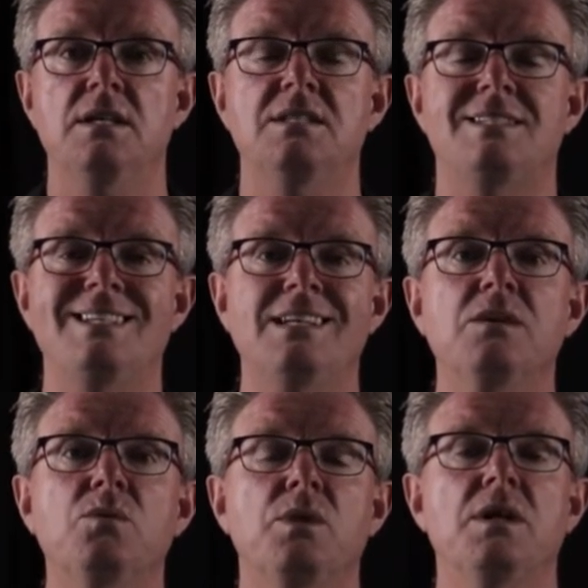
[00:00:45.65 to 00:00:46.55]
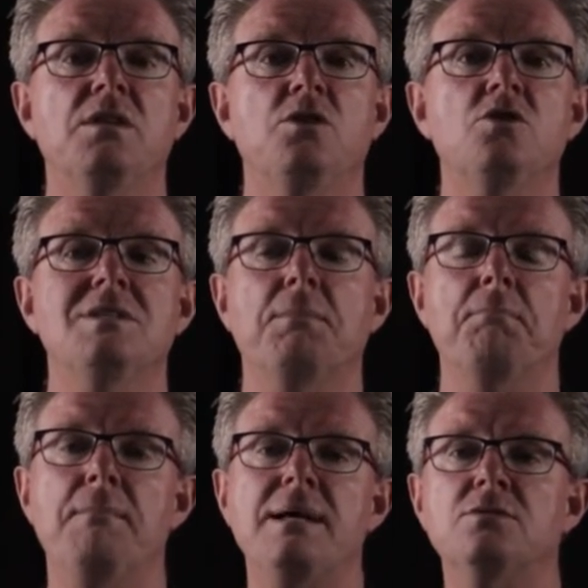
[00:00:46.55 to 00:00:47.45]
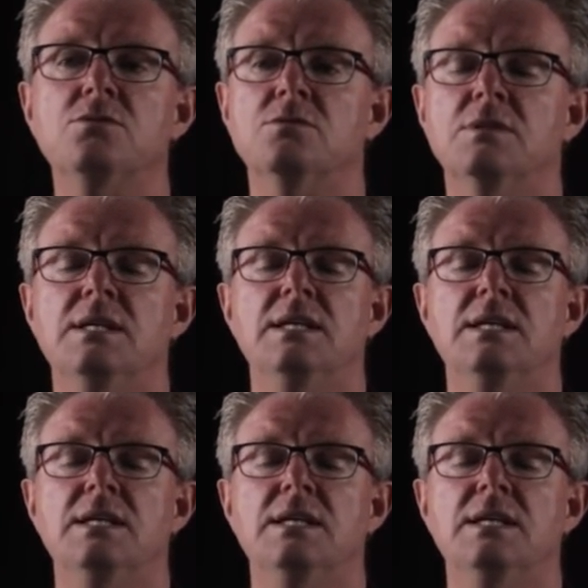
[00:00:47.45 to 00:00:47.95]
is dealing with using metal